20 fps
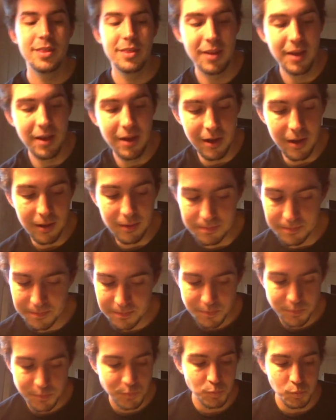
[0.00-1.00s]

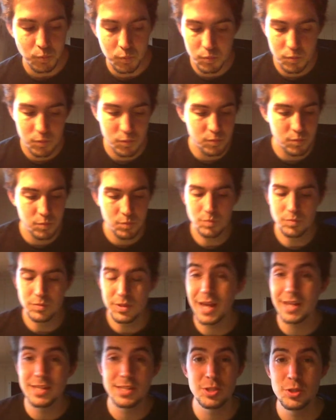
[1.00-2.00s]

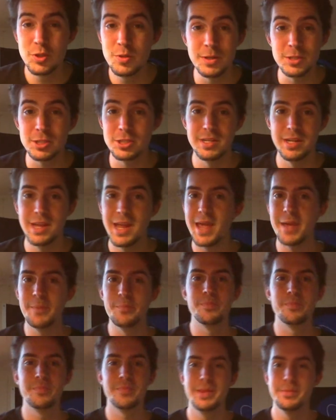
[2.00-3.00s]
That's too much to
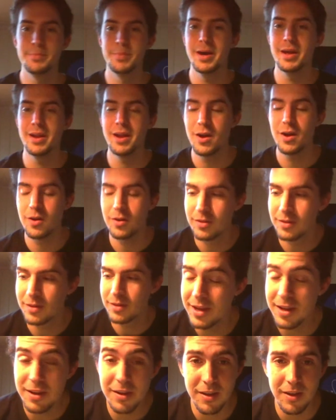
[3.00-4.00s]
name, but I'll
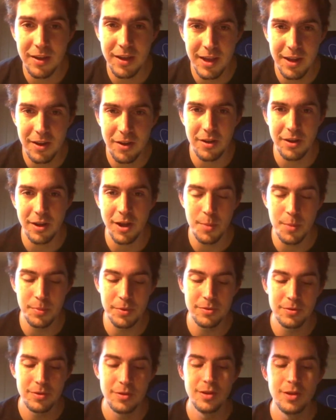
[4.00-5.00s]
hit on a
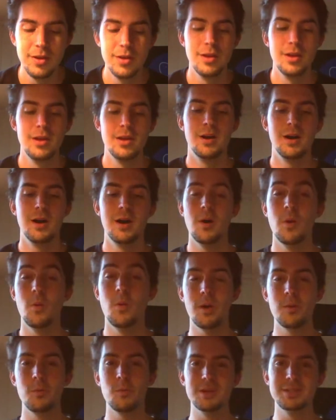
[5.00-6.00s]
couple.
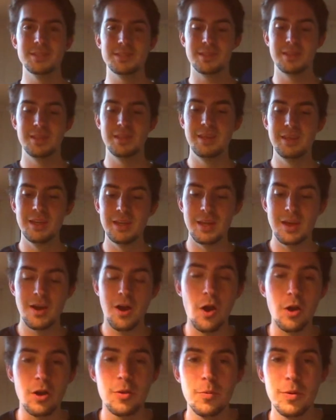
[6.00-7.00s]
One was
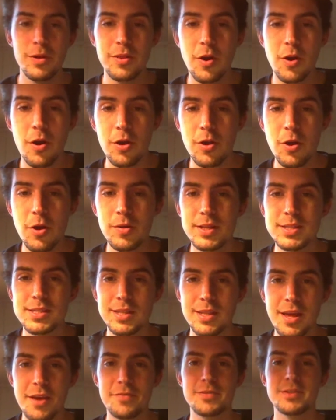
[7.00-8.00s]
when the Harkonnens
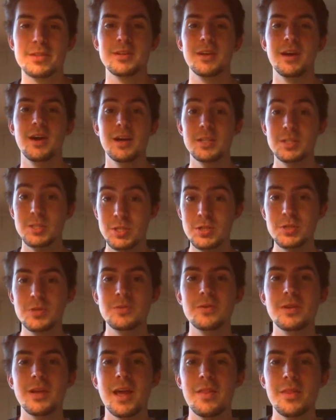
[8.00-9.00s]
left
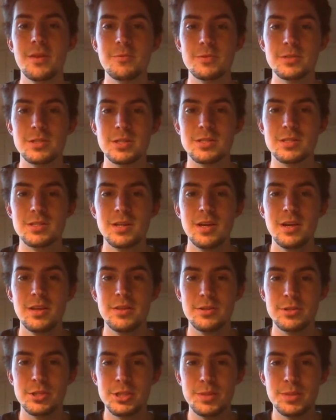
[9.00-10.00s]
Dune, and
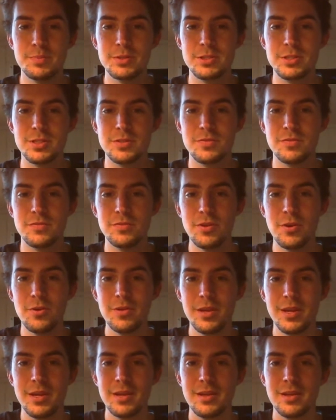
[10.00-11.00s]
their ship was just
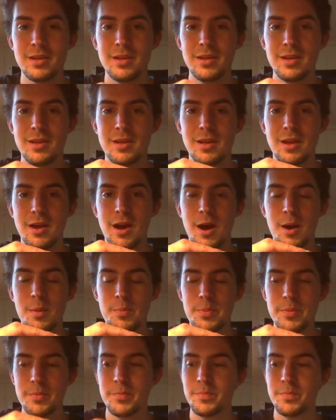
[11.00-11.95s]
floating up,